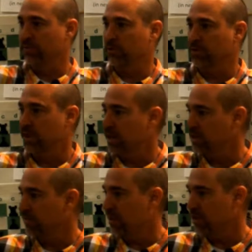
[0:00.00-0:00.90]
for
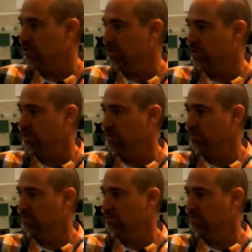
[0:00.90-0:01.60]
sinus infections?